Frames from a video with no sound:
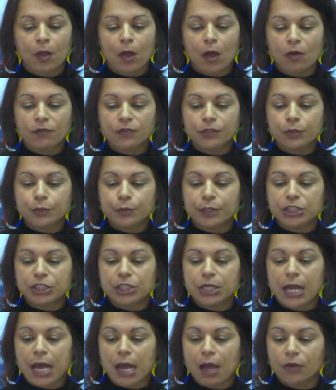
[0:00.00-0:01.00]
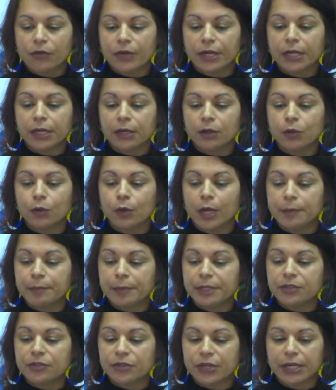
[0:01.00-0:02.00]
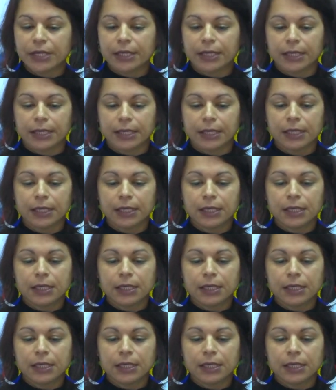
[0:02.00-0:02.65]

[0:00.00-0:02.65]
after which Laurich, who had been drinking,